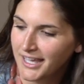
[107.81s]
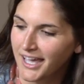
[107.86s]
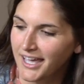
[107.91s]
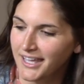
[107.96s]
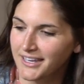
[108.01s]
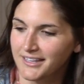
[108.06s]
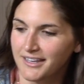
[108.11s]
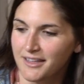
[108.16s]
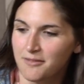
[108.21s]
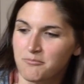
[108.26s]

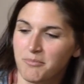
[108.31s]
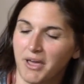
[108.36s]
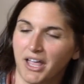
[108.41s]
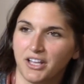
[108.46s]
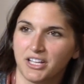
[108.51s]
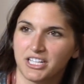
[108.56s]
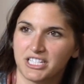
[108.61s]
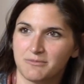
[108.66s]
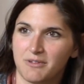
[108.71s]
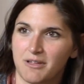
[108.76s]
and
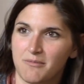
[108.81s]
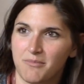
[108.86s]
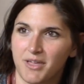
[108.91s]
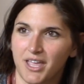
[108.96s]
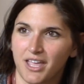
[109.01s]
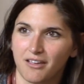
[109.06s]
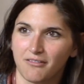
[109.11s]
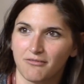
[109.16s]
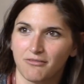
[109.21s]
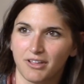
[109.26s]
embellishment
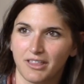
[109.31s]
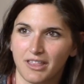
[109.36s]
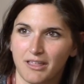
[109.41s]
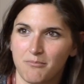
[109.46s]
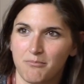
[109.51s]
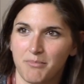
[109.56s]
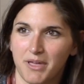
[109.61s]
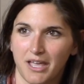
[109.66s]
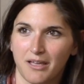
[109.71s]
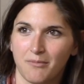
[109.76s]
being a really
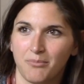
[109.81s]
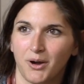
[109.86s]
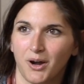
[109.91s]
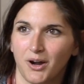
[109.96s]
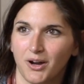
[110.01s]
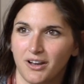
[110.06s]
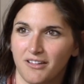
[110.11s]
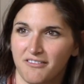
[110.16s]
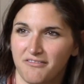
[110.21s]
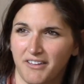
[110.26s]
big
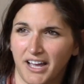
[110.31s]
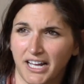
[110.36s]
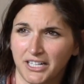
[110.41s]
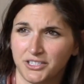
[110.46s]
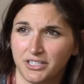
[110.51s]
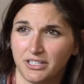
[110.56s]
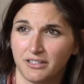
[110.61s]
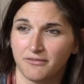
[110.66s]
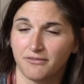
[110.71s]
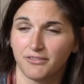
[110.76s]
part of
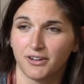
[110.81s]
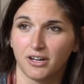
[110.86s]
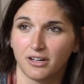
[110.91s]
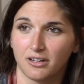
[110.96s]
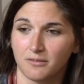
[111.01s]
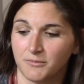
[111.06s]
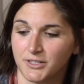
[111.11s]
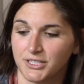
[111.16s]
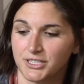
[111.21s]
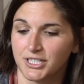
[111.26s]
fashion for
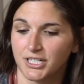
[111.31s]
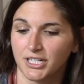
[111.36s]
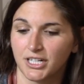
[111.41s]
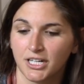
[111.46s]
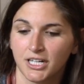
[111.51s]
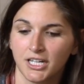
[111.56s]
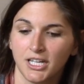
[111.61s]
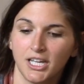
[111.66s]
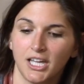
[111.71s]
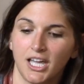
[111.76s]
autumn
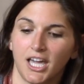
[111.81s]
winter,